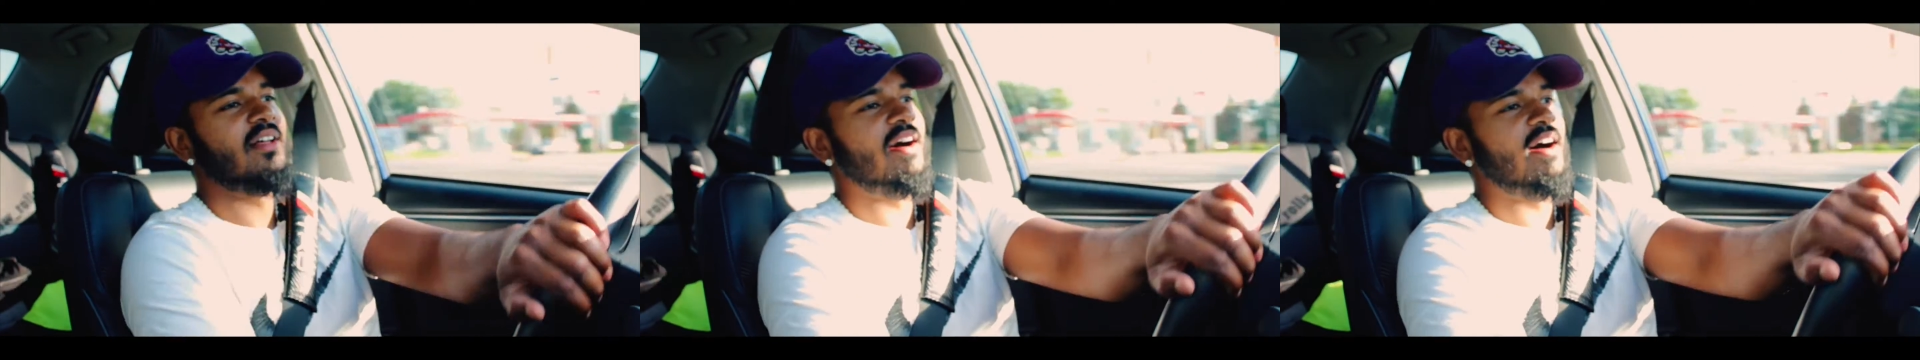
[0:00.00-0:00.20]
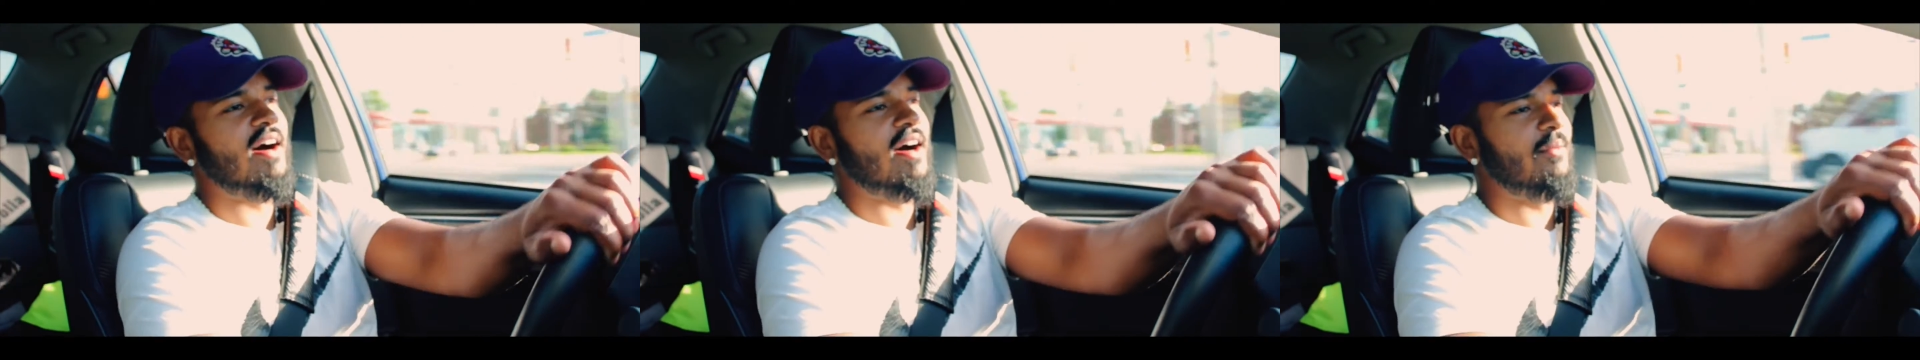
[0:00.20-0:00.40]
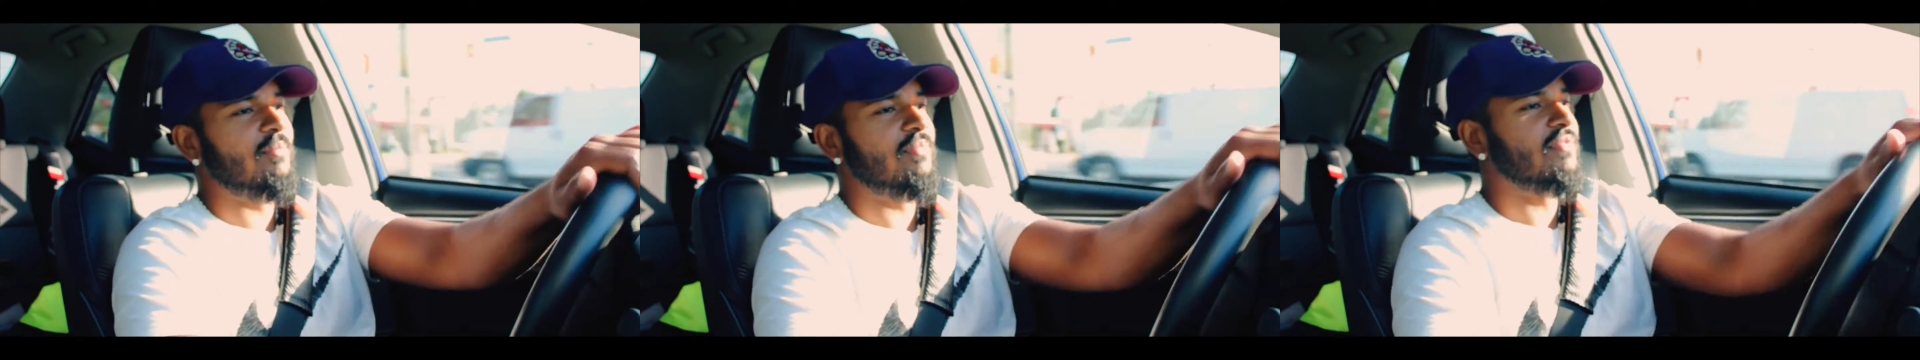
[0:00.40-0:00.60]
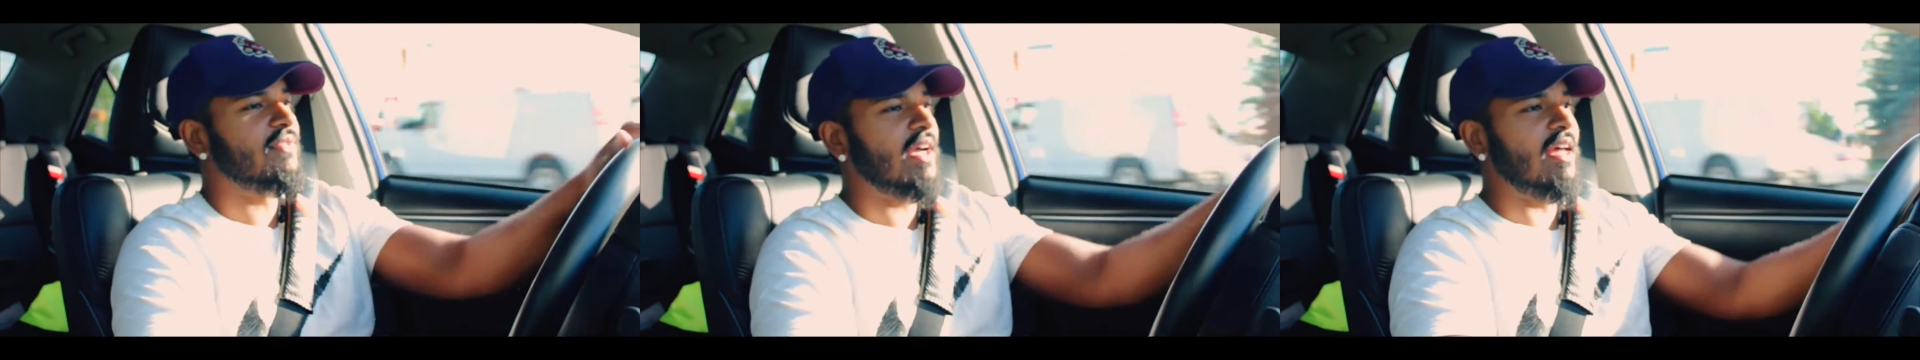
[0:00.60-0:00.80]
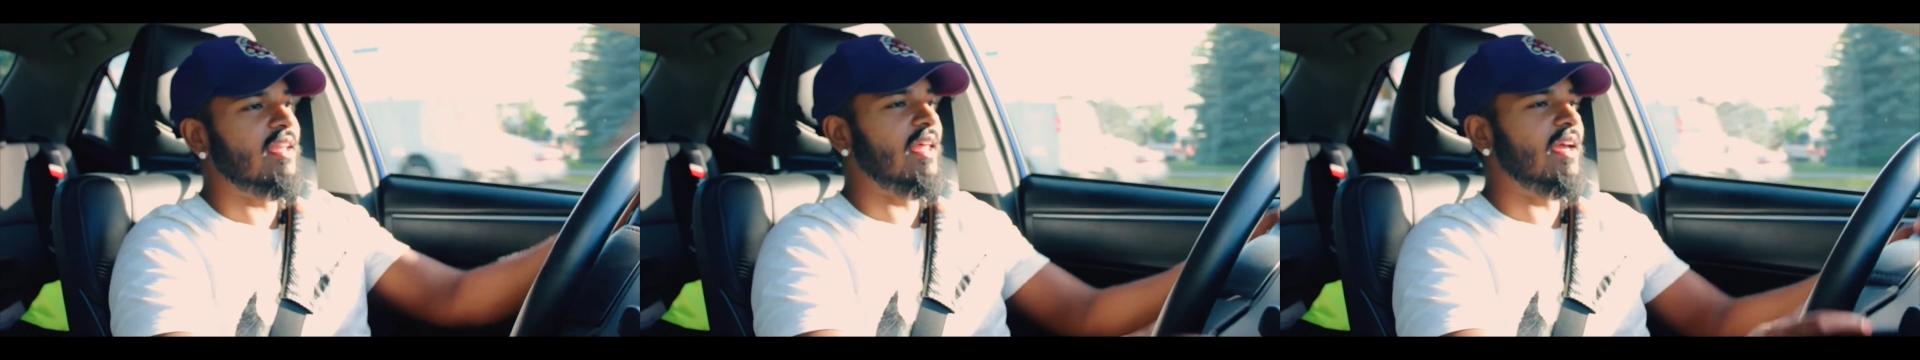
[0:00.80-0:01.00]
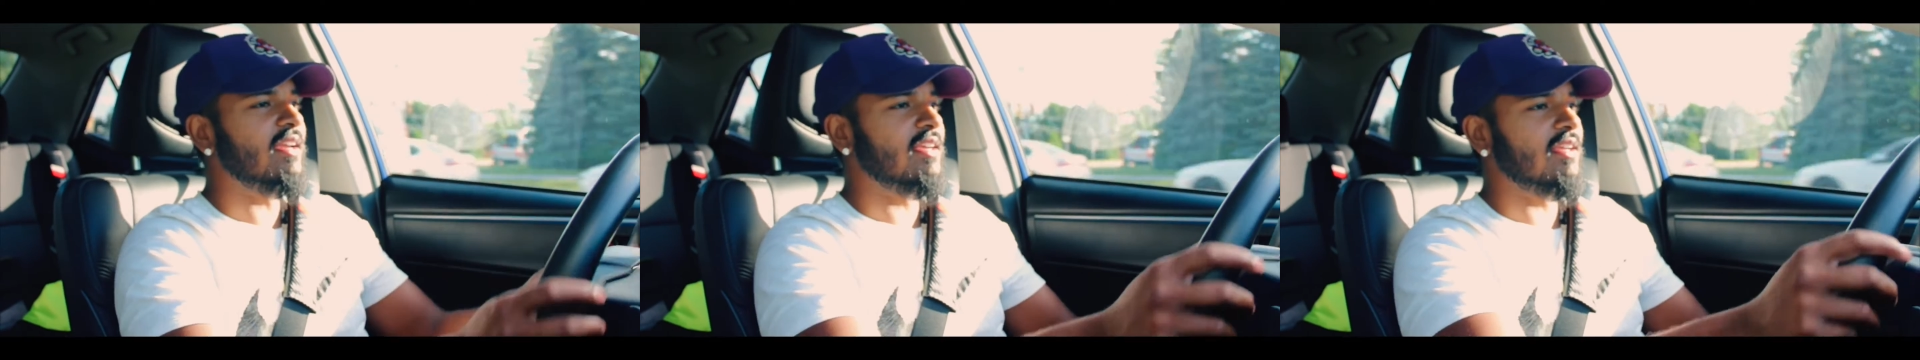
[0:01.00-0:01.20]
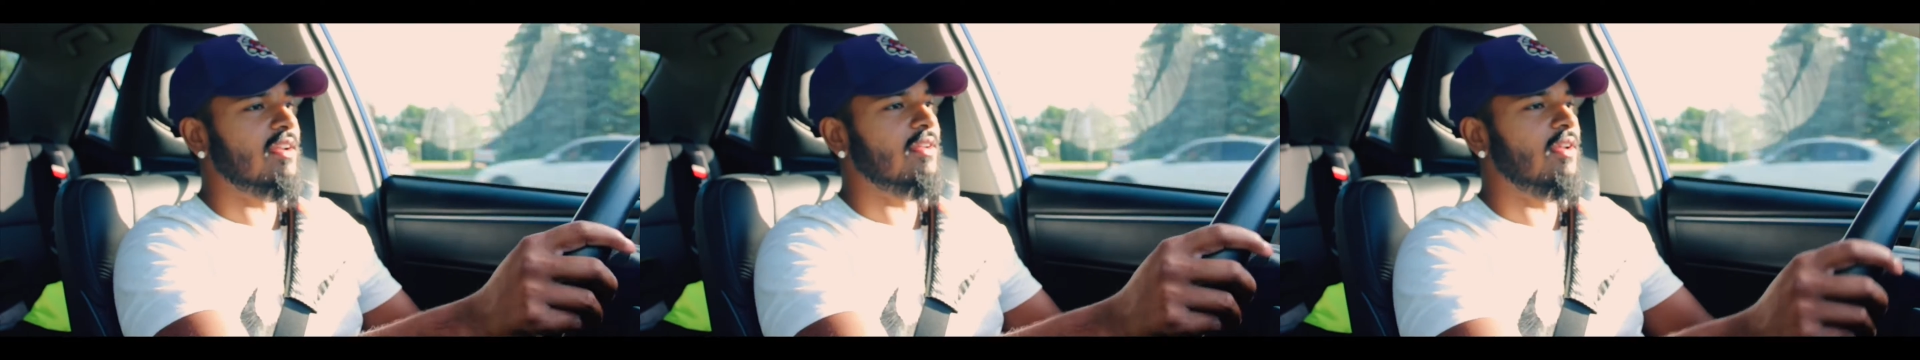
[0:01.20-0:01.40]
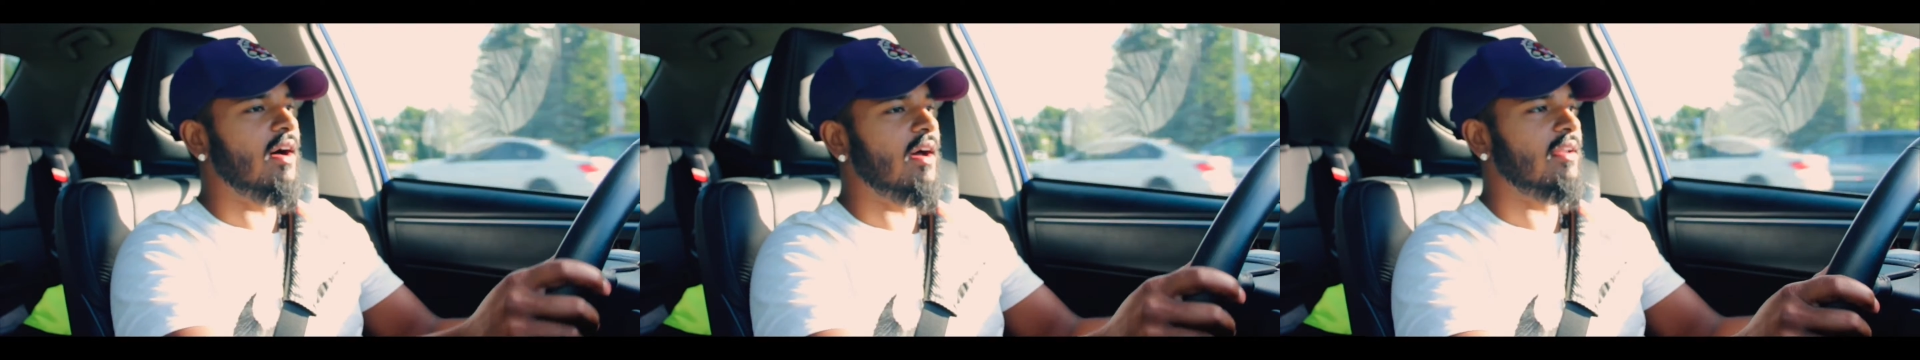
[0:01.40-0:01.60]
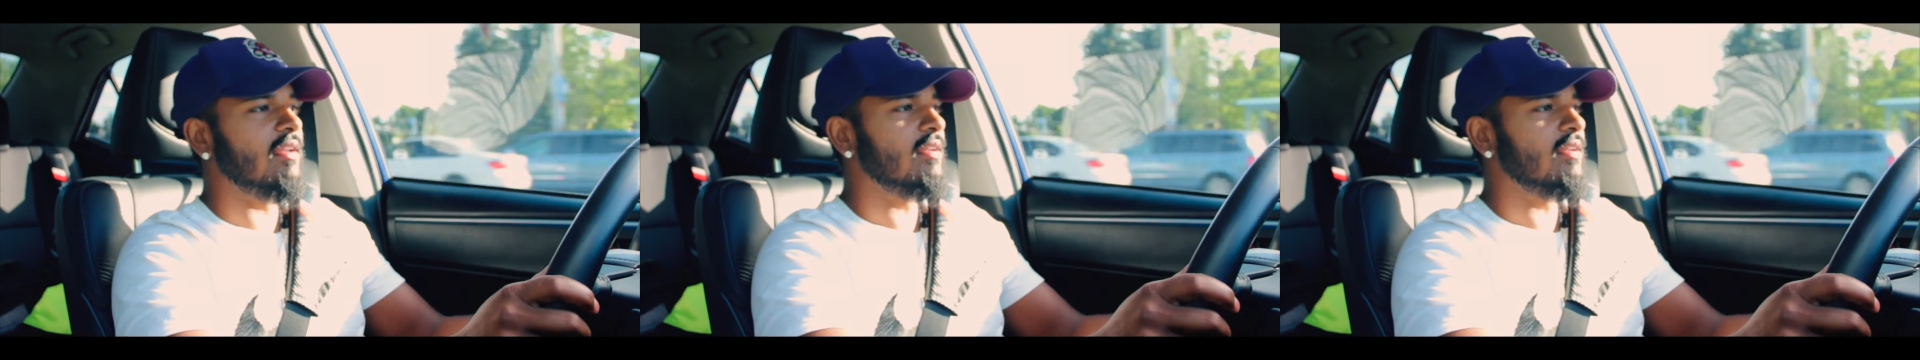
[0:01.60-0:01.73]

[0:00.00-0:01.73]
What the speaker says: I like it a lot,